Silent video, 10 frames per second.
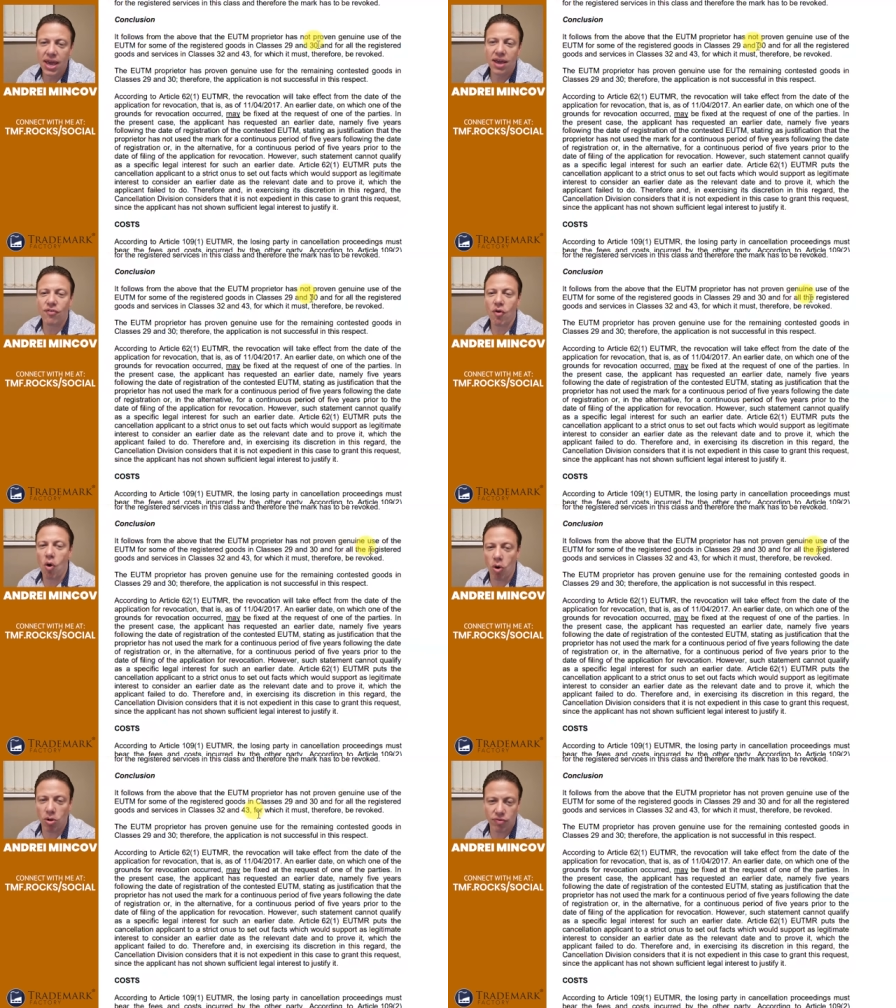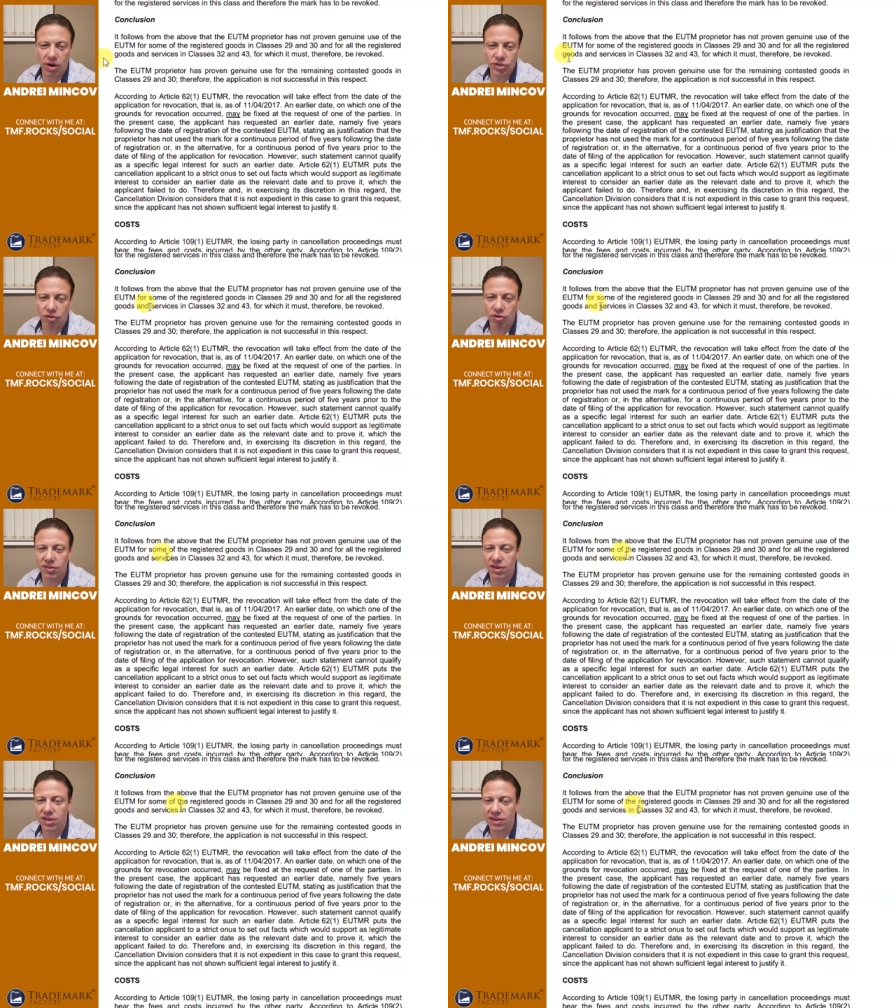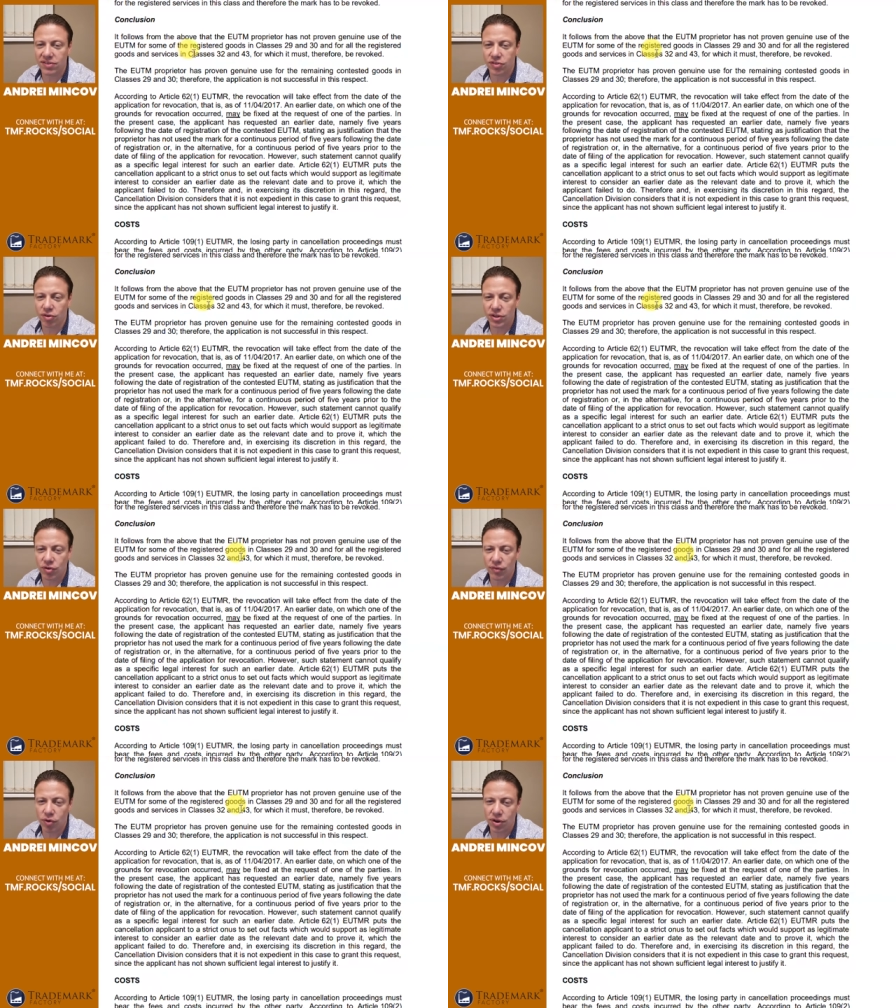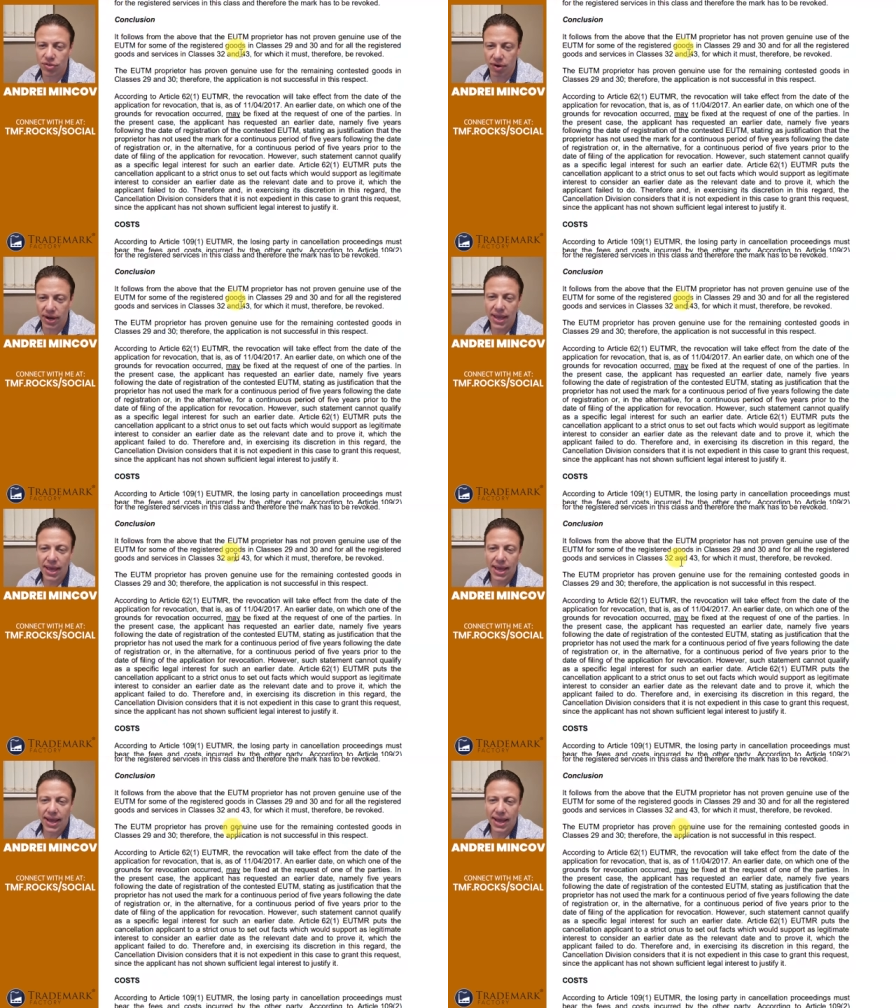and for all the registered goods in classes 32 and 43.